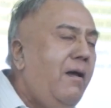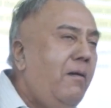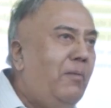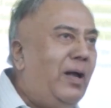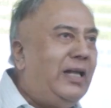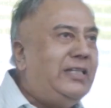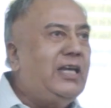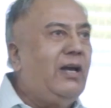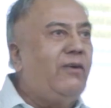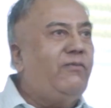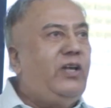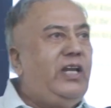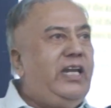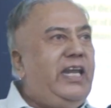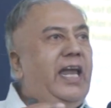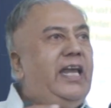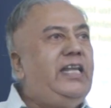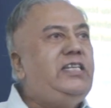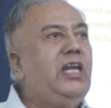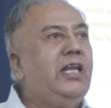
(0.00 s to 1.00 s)
much of
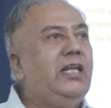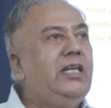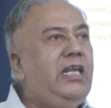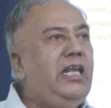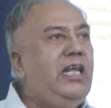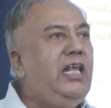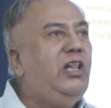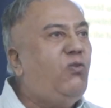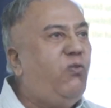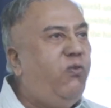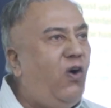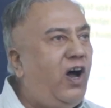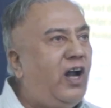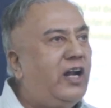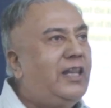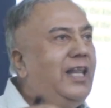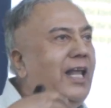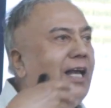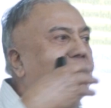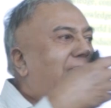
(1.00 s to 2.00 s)
creation is for
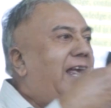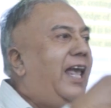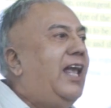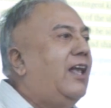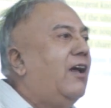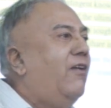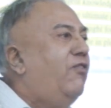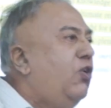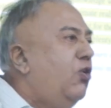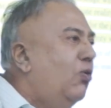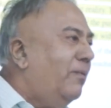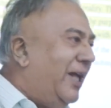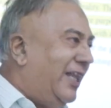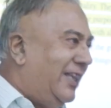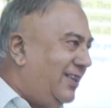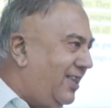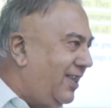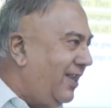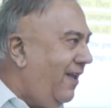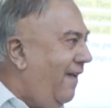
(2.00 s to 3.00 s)
the sake of
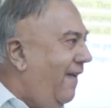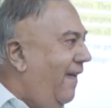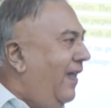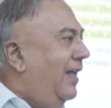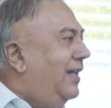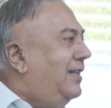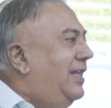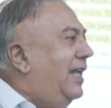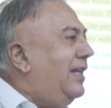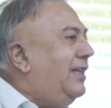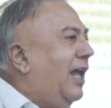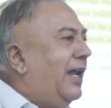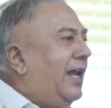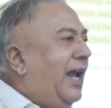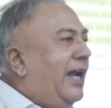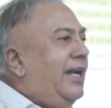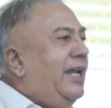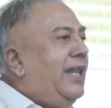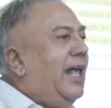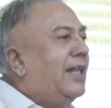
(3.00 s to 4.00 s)
humans. These are
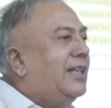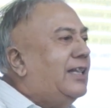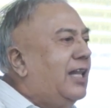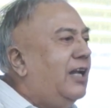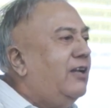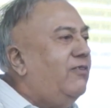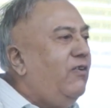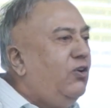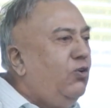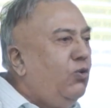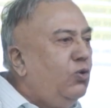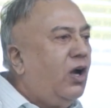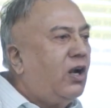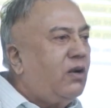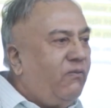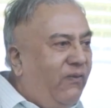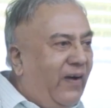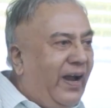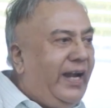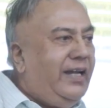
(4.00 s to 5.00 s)
ideas that we do
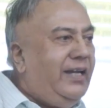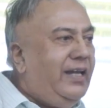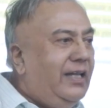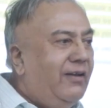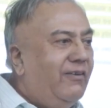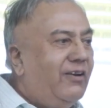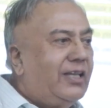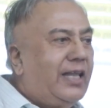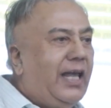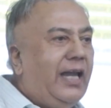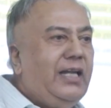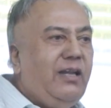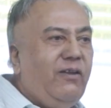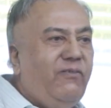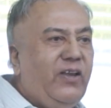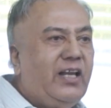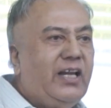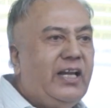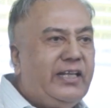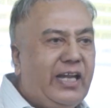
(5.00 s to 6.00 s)
not find in our
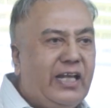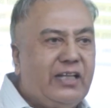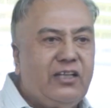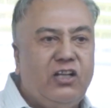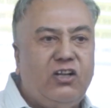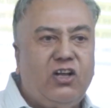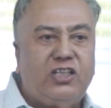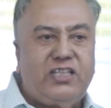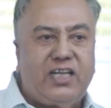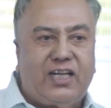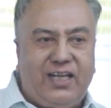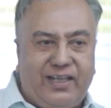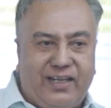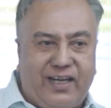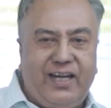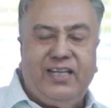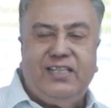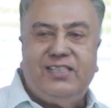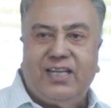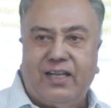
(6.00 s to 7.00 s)
scientific or technological
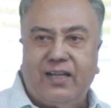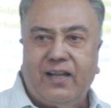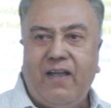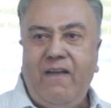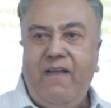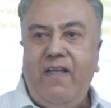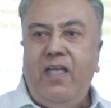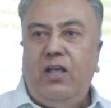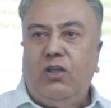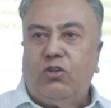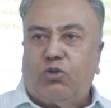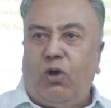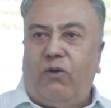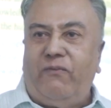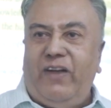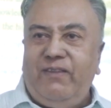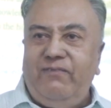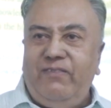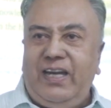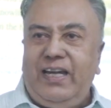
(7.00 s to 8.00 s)
tradition. So
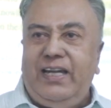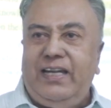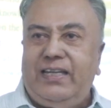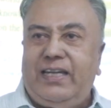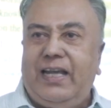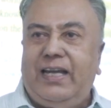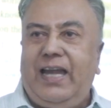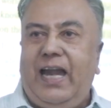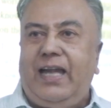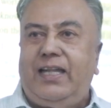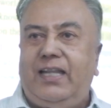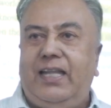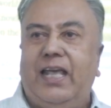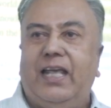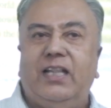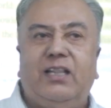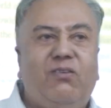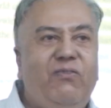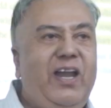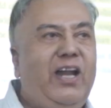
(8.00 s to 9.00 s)
when we integrate
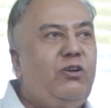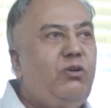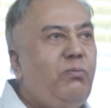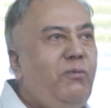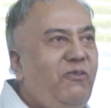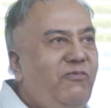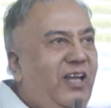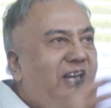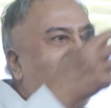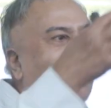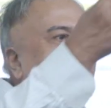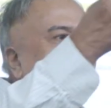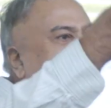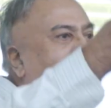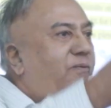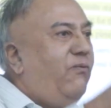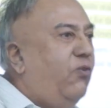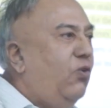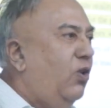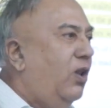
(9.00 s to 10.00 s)
things, we have to be very
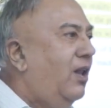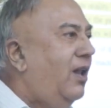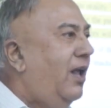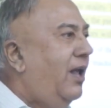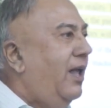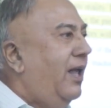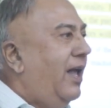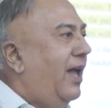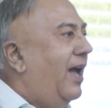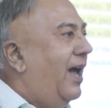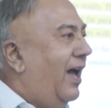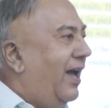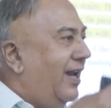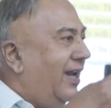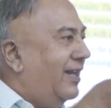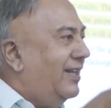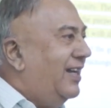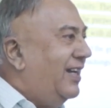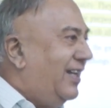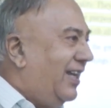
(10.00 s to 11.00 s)
careful
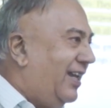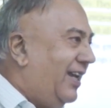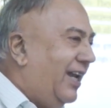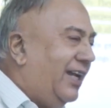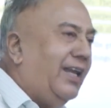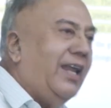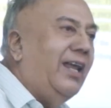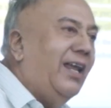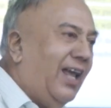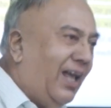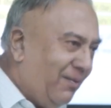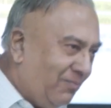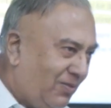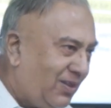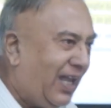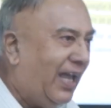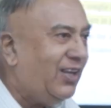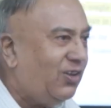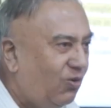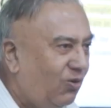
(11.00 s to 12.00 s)
in integrating.
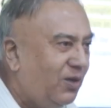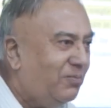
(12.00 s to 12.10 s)
And thank you